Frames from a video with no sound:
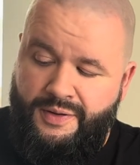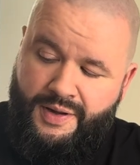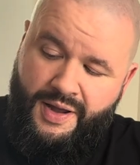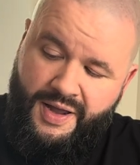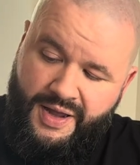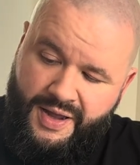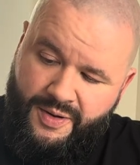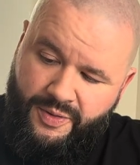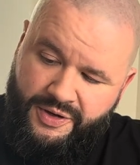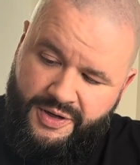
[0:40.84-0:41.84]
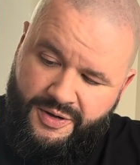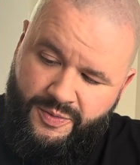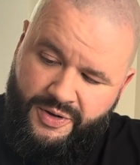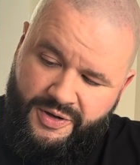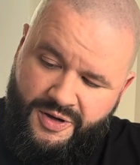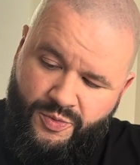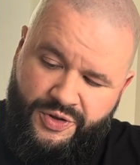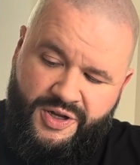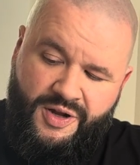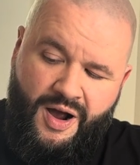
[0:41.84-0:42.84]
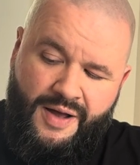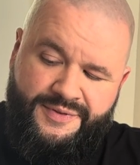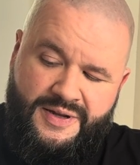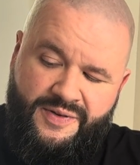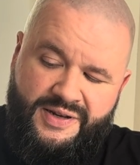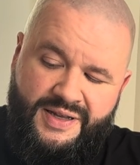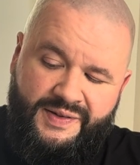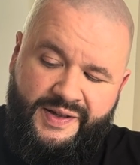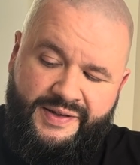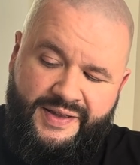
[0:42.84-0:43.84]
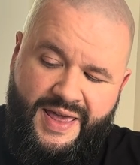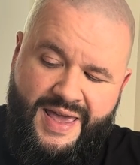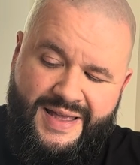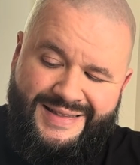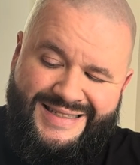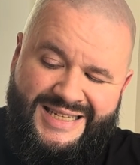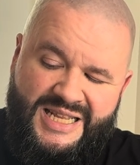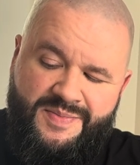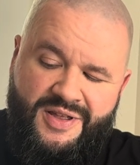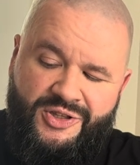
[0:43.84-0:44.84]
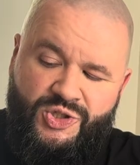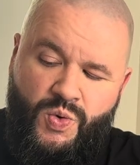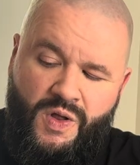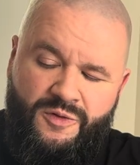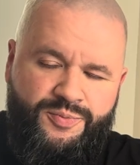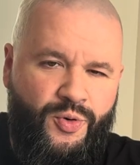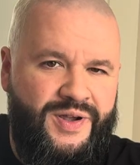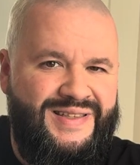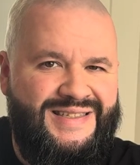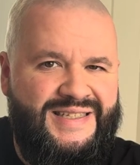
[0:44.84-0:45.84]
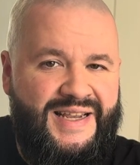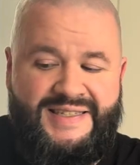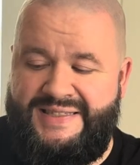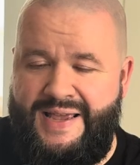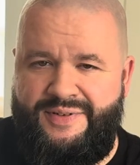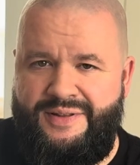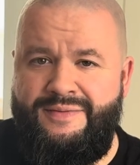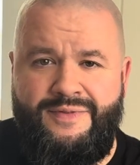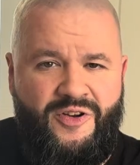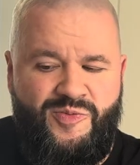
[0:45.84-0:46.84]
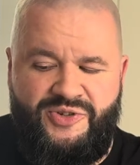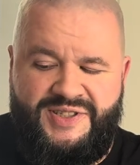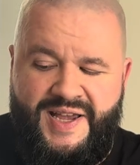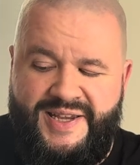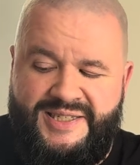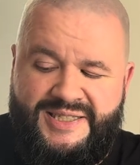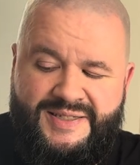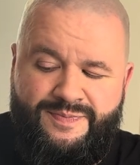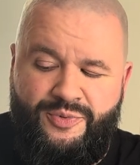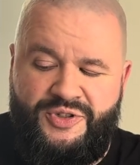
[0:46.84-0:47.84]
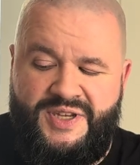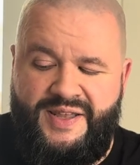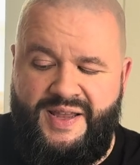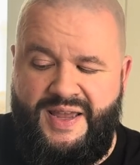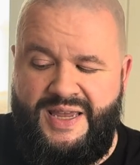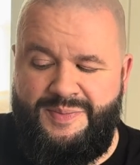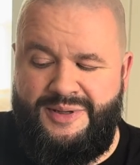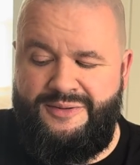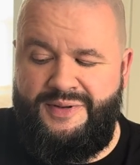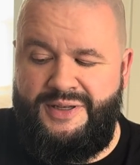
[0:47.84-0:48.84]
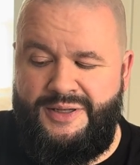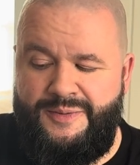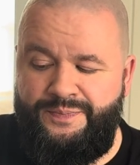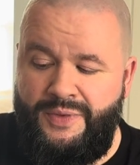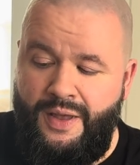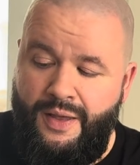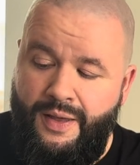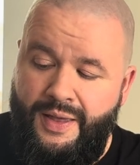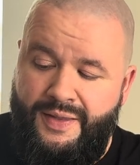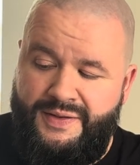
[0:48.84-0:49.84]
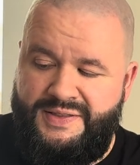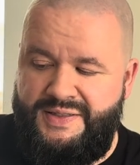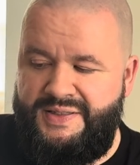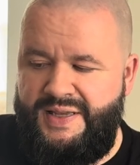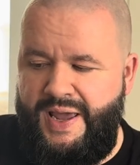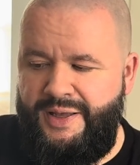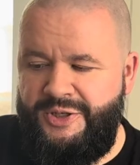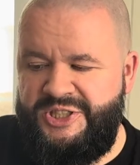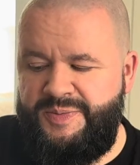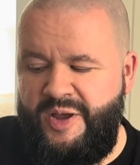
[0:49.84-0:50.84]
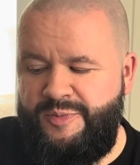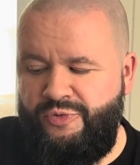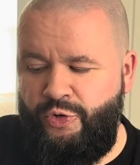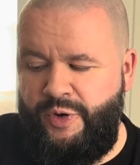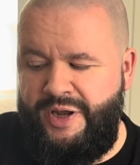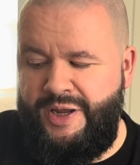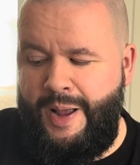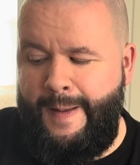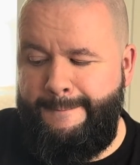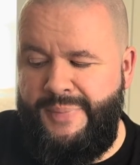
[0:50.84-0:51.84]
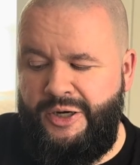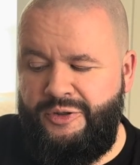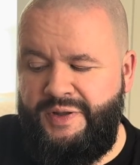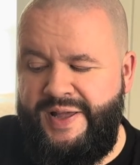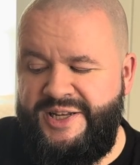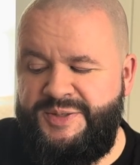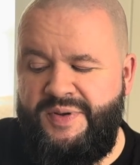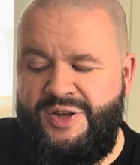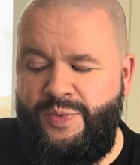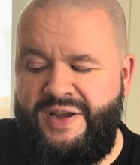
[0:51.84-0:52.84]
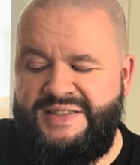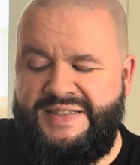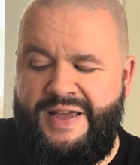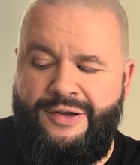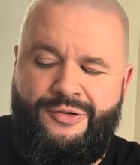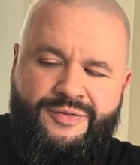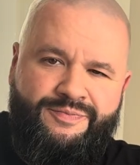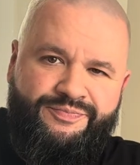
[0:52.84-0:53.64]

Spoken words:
Where to go? With coffee, vanilla, and cinnamon. 12.67, very precise, percent ABV. This is the Alesmith Brewing Barrel Aged Speedway Stout.